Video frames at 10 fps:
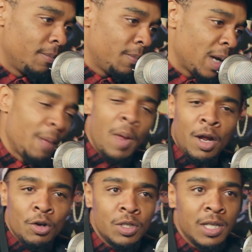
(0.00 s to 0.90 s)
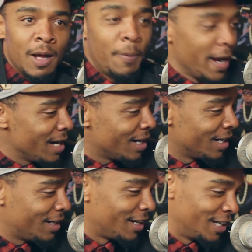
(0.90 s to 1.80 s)
But I'm not going to sit up
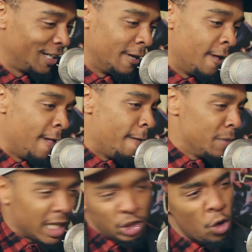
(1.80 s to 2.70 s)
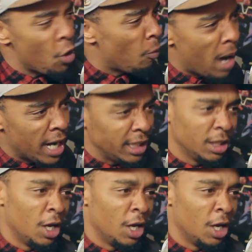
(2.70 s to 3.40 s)
here and be like, don't nobody